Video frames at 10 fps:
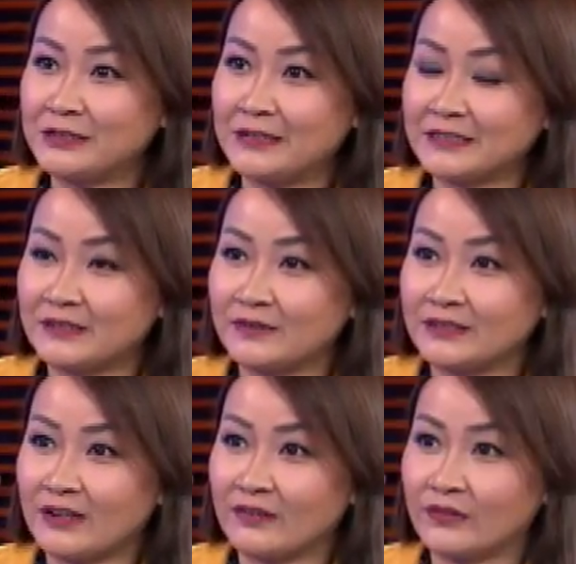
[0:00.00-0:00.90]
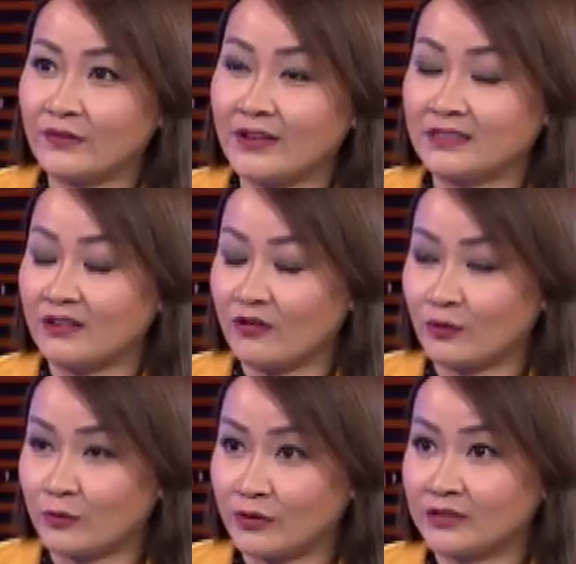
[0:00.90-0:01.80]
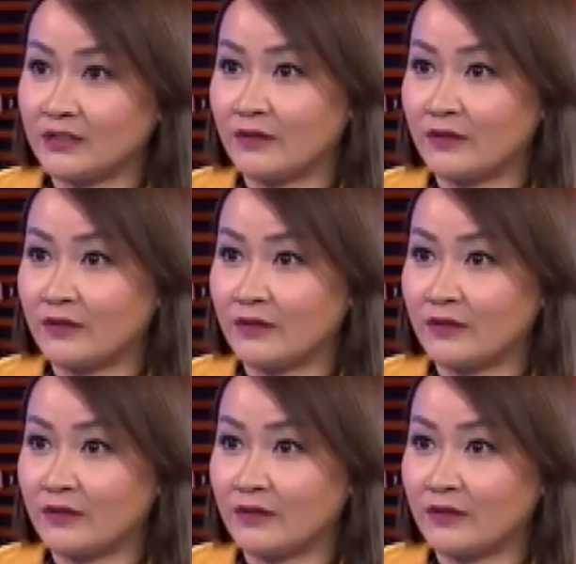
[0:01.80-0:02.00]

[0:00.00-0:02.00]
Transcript: collective self-defense. In other words,